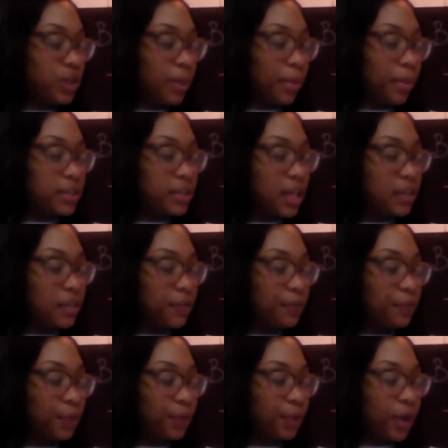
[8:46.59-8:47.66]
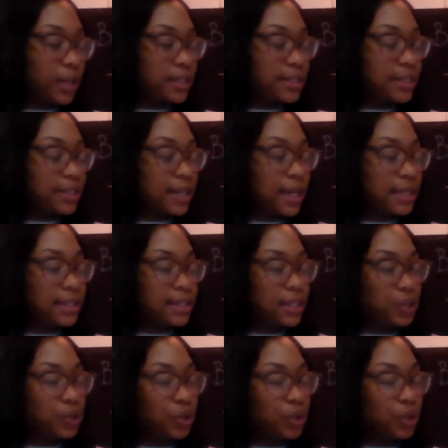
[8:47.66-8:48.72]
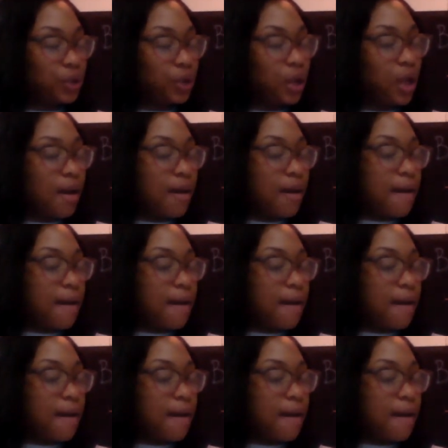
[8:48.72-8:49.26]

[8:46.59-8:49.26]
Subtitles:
numbers in the forest in central